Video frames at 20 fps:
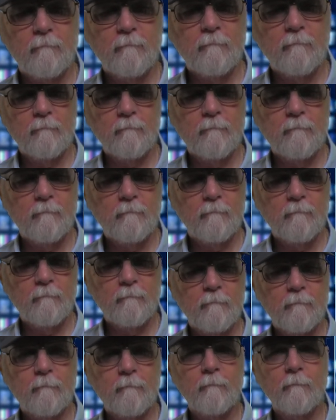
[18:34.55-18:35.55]

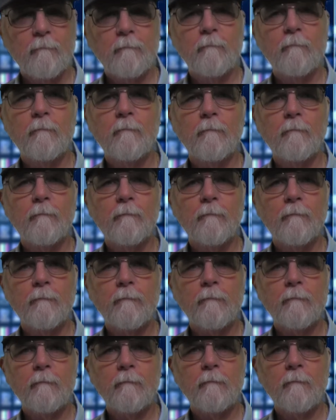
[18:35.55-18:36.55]

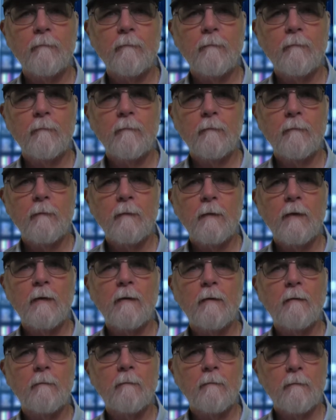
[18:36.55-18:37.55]

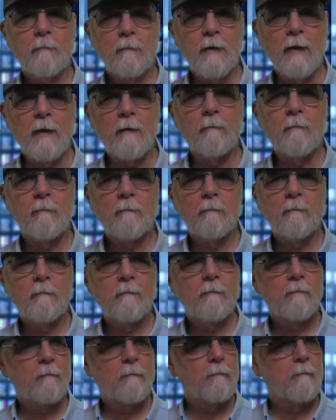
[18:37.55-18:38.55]

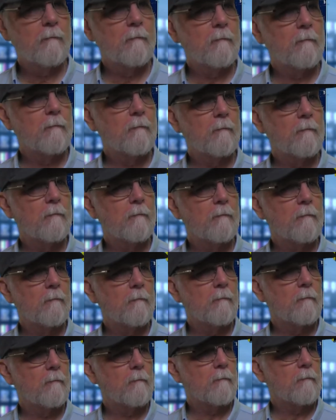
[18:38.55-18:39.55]

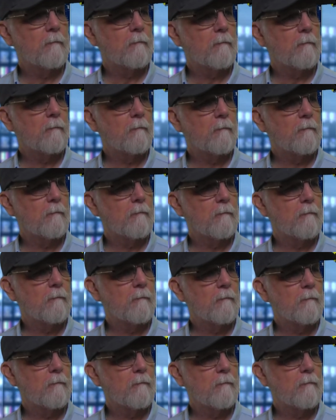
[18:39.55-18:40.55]

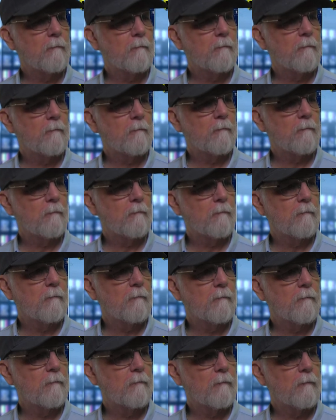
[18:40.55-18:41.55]

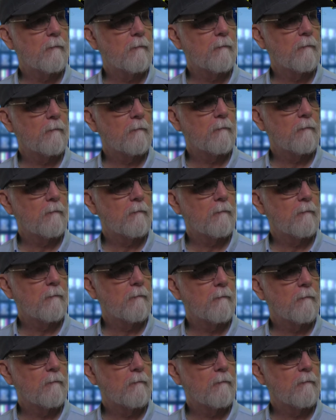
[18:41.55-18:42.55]
(silent)